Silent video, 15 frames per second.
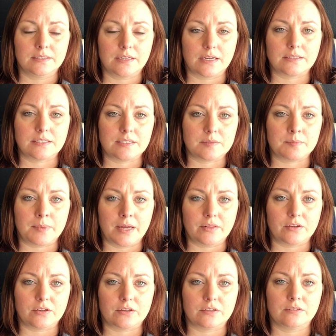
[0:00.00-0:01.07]
Cussy's
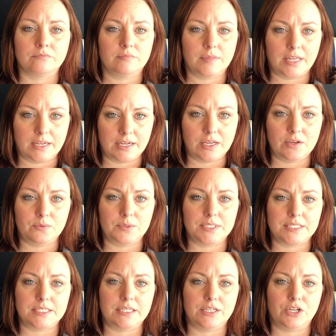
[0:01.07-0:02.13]
mother that he would
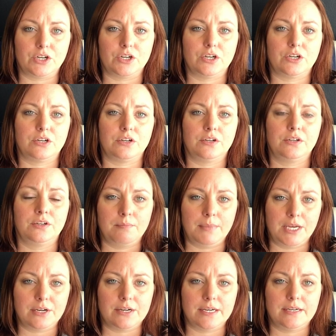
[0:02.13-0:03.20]
see her
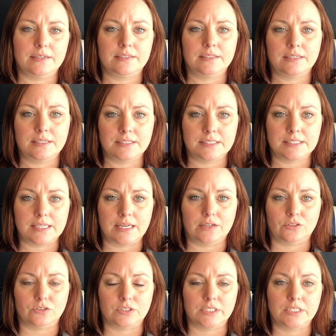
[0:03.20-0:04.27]
married and
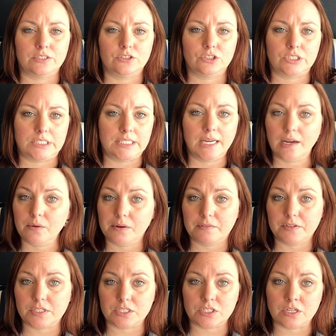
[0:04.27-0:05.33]
settled. She,
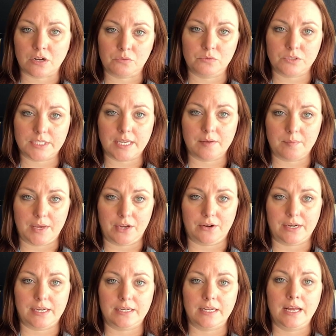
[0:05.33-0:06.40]
however, does not want to get
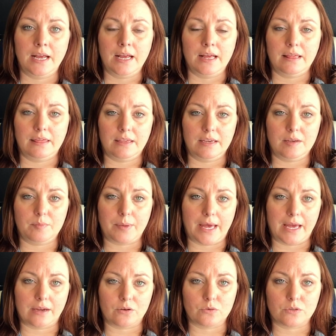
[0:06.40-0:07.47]
married. The
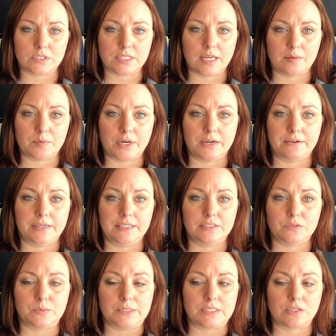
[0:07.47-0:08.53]
pack horse
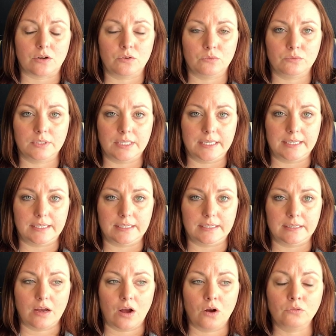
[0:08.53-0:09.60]
librarians was
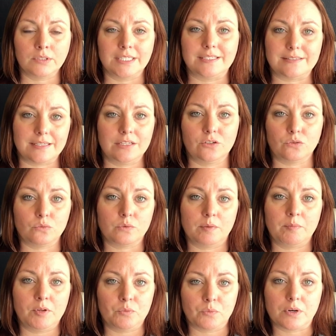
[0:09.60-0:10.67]
only single
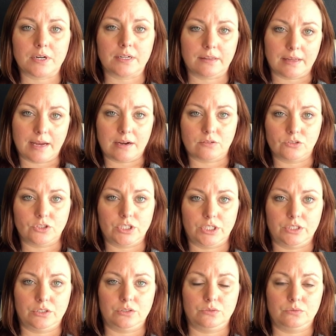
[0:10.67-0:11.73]
women were allowed
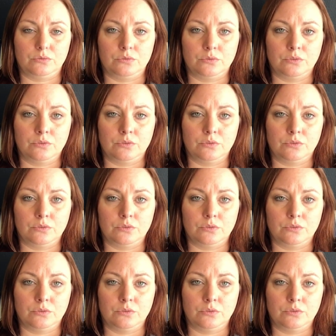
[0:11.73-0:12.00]
to